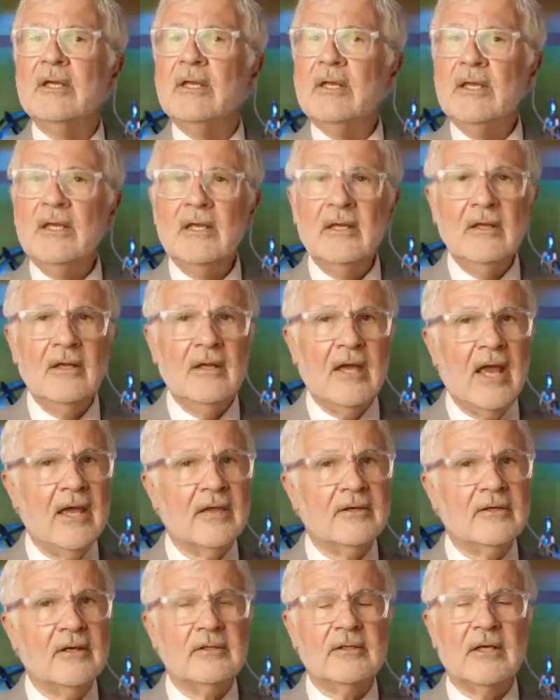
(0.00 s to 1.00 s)
e-
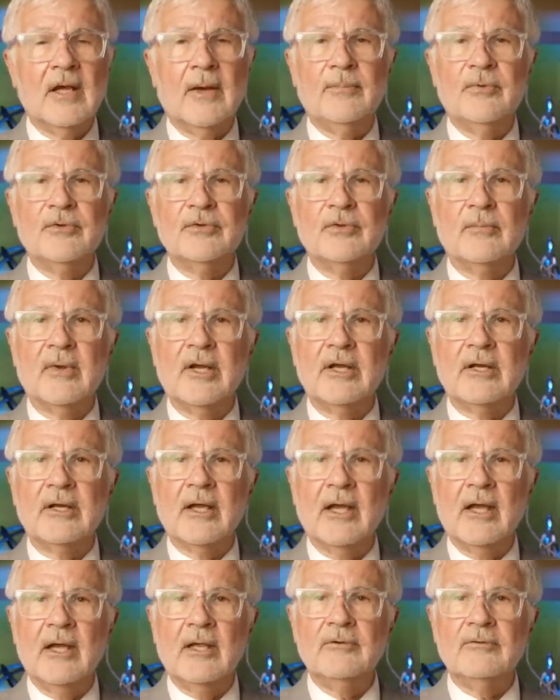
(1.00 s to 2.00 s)
and uncouple your
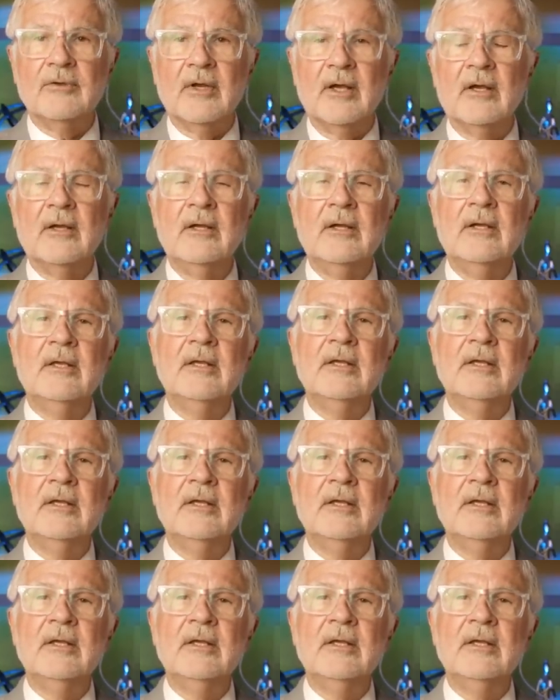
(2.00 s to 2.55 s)
mitochondria,